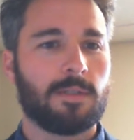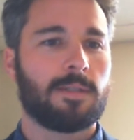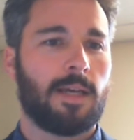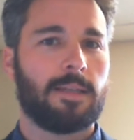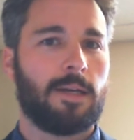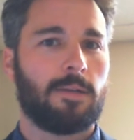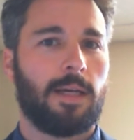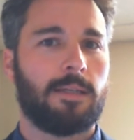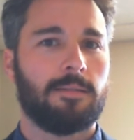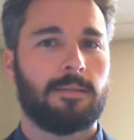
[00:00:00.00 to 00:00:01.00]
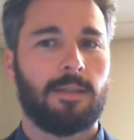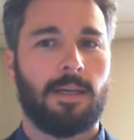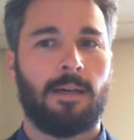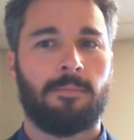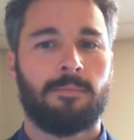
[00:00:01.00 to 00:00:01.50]
South Carolina,
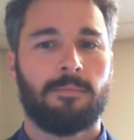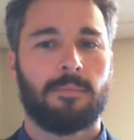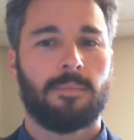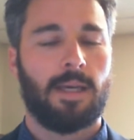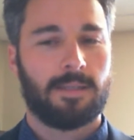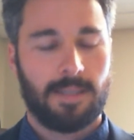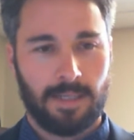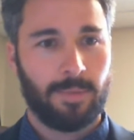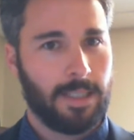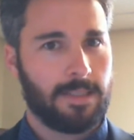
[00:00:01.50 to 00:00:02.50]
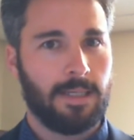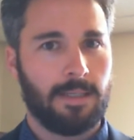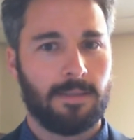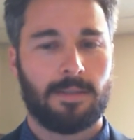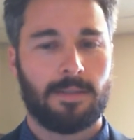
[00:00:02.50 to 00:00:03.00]
as terrible as that
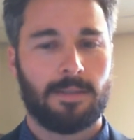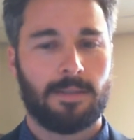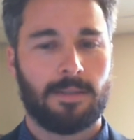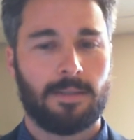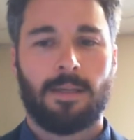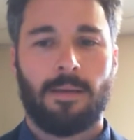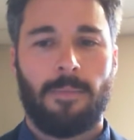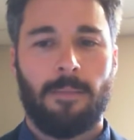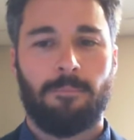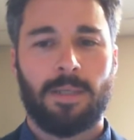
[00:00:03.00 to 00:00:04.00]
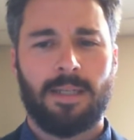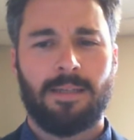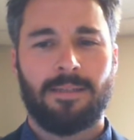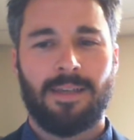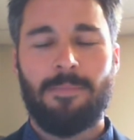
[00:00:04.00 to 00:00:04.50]
is. But
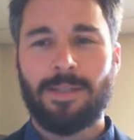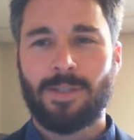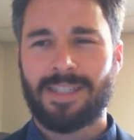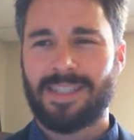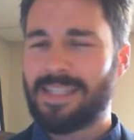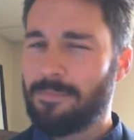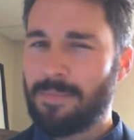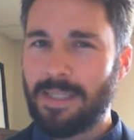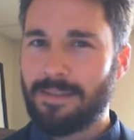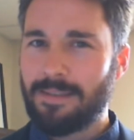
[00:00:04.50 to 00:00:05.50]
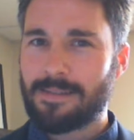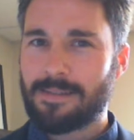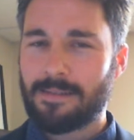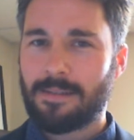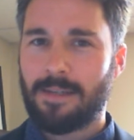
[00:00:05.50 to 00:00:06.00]
he mentioned centipedes
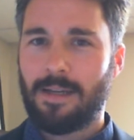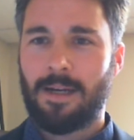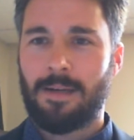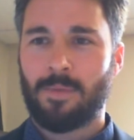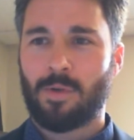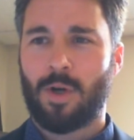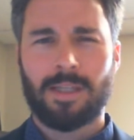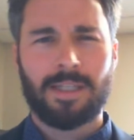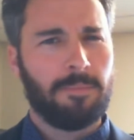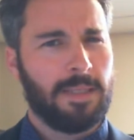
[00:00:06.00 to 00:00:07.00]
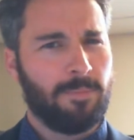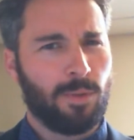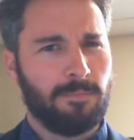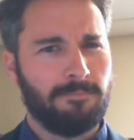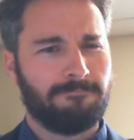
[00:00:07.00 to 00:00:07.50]
crawling on
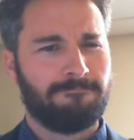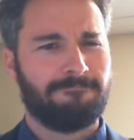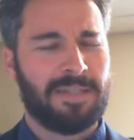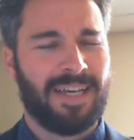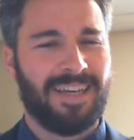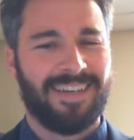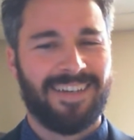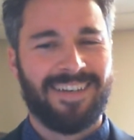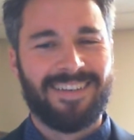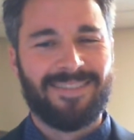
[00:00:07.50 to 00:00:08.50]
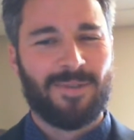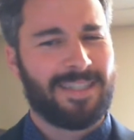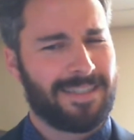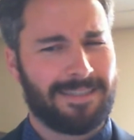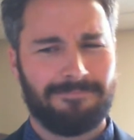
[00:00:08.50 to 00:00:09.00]
people, which
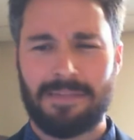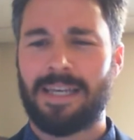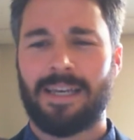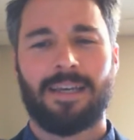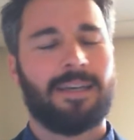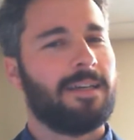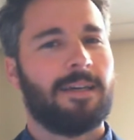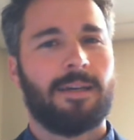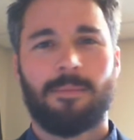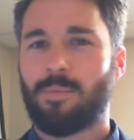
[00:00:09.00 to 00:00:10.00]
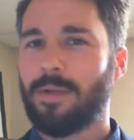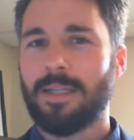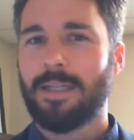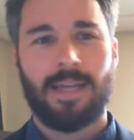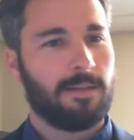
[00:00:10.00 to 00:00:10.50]
is pretty
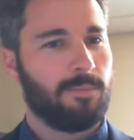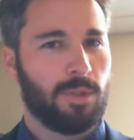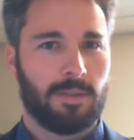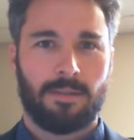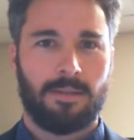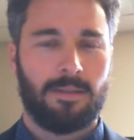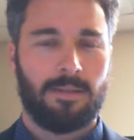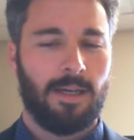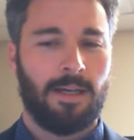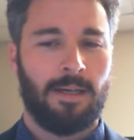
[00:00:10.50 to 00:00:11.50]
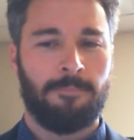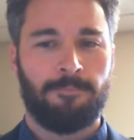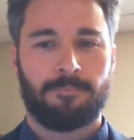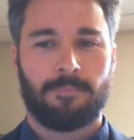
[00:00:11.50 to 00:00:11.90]
terrible. When